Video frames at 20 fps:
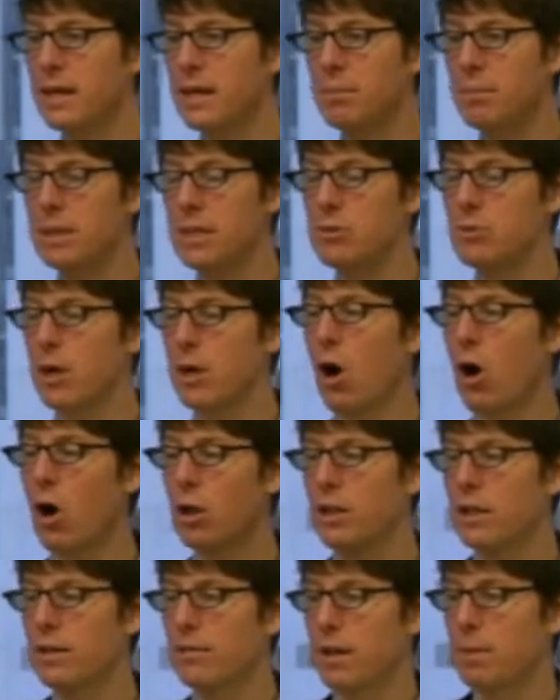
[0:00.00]
It means we
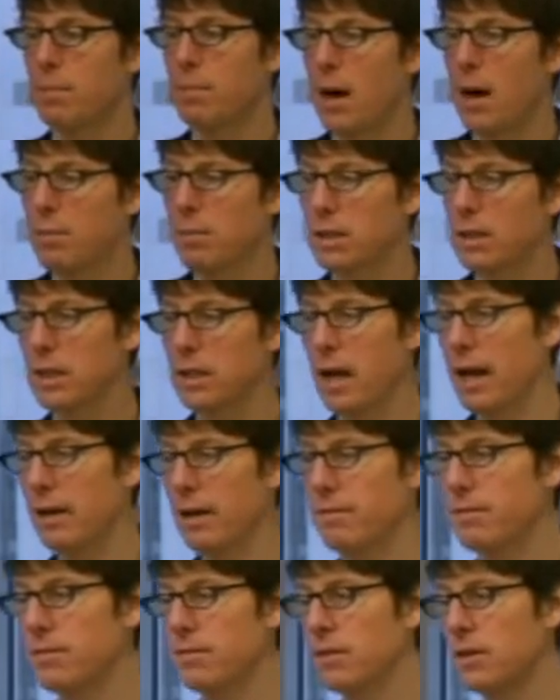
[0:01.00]
all live in a public
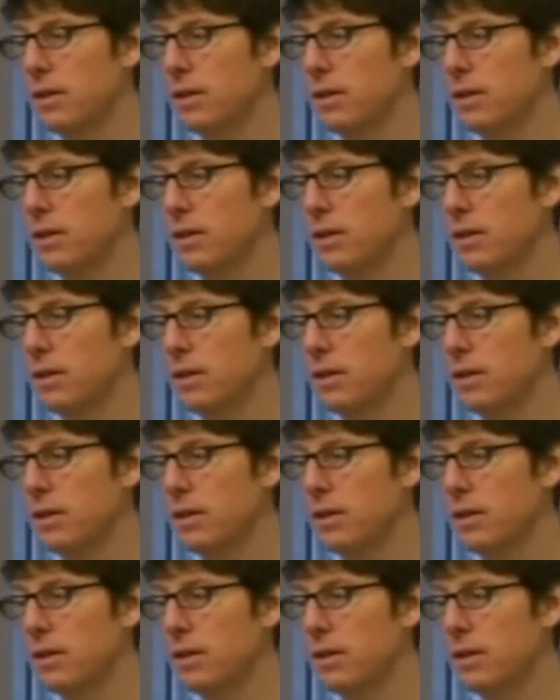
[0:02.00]
life.